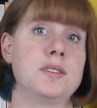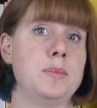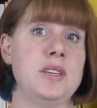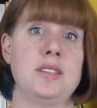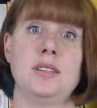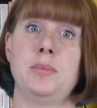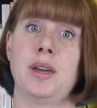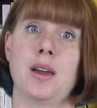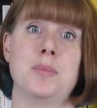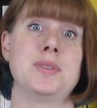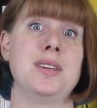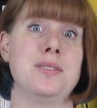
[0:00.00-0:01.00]
a species
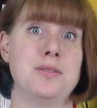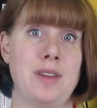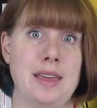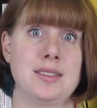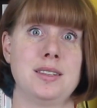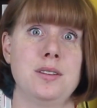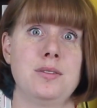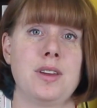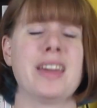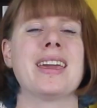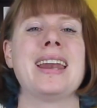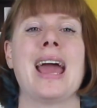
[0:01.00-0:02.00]
becomes invasive,
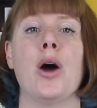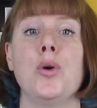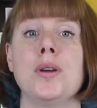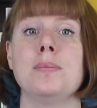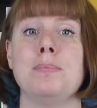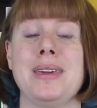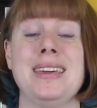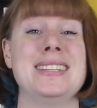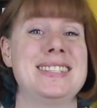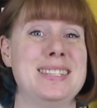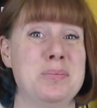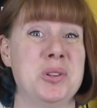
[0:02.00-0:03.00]
it can
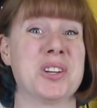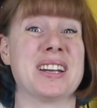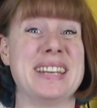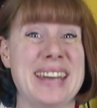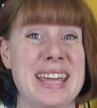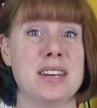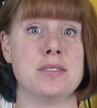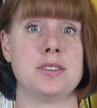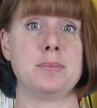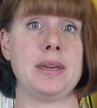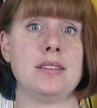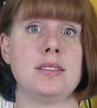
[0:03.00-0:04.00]
outcompete similar native
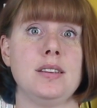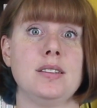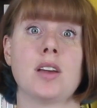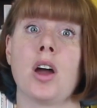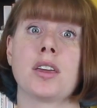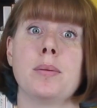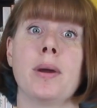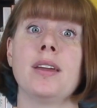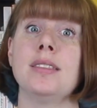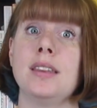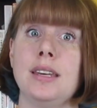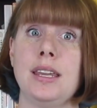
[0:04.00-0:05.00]
species
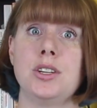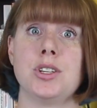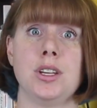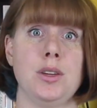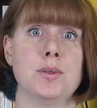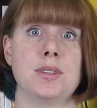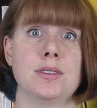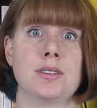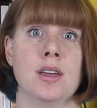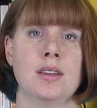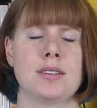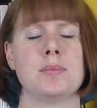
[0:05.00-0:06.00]
occupying the niche it
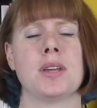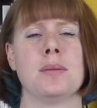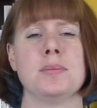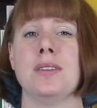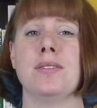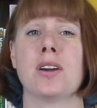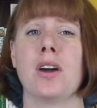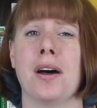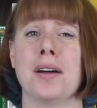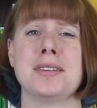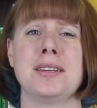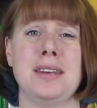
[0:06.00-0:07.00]
uses, sometimes even
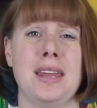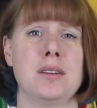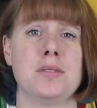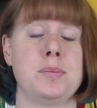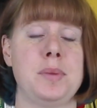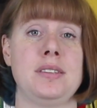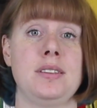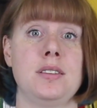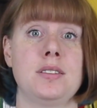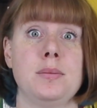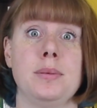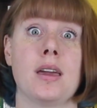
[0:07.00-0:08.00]
causing native
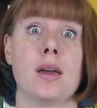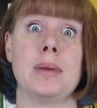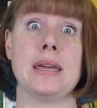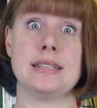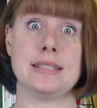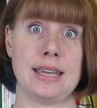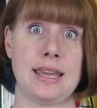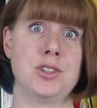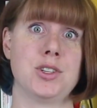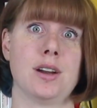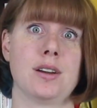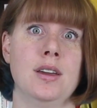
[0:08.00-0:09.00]
species to become
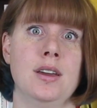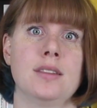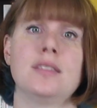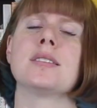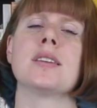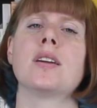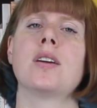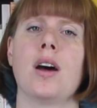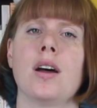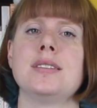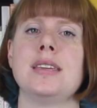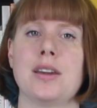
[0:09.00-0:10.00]
endangered. This can
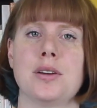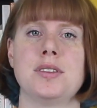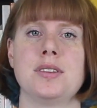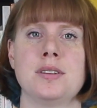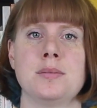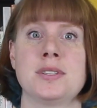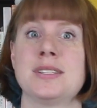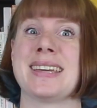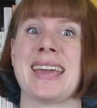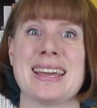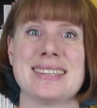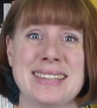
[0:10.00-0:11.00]
cause ecosystems to
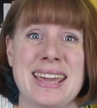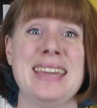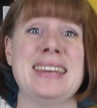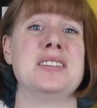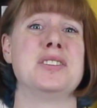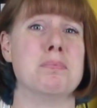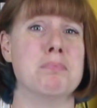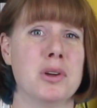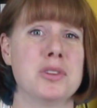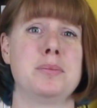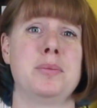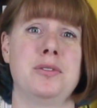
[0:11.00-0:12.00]
cascade into
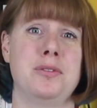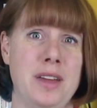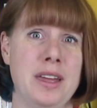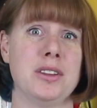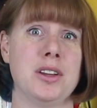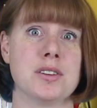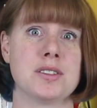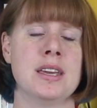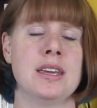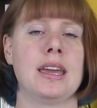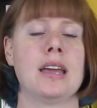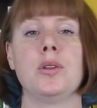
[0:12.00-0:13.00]
multiple failures,
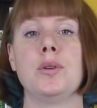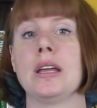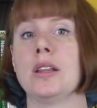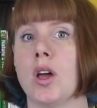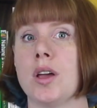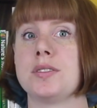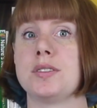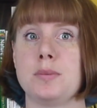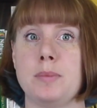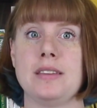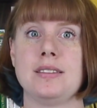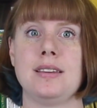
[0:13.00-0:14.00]
including lost
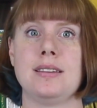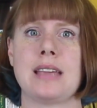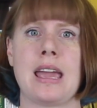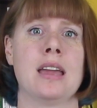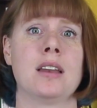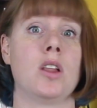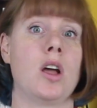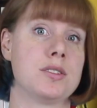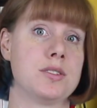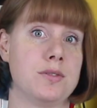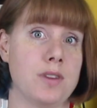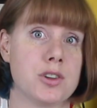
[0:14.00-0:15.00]
species and
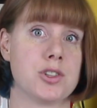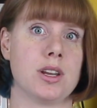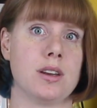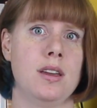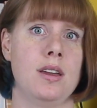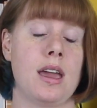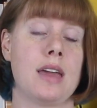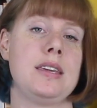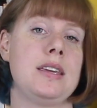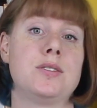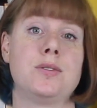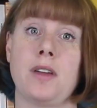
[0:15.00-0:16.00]
lost function, and
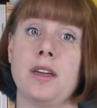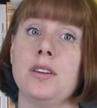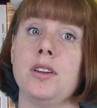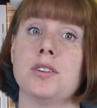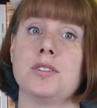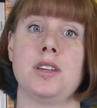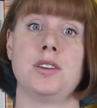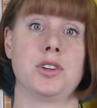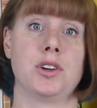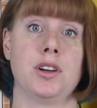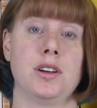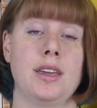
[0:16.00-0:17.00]
these failures in
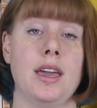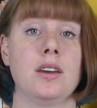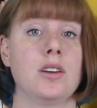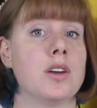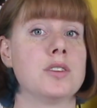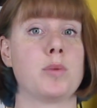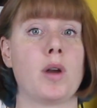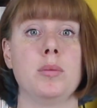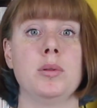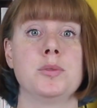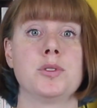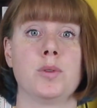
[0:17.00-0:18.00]
turn can cause
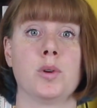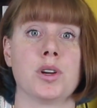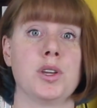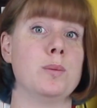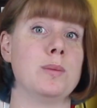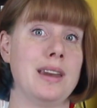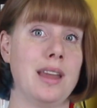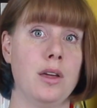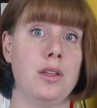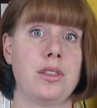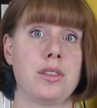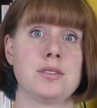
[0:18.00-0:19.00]
problems for human
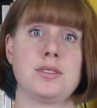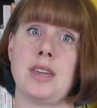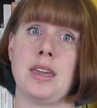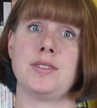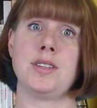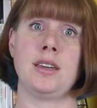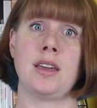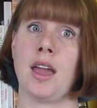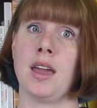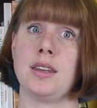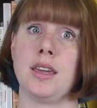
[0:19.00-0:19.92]
health, safety, and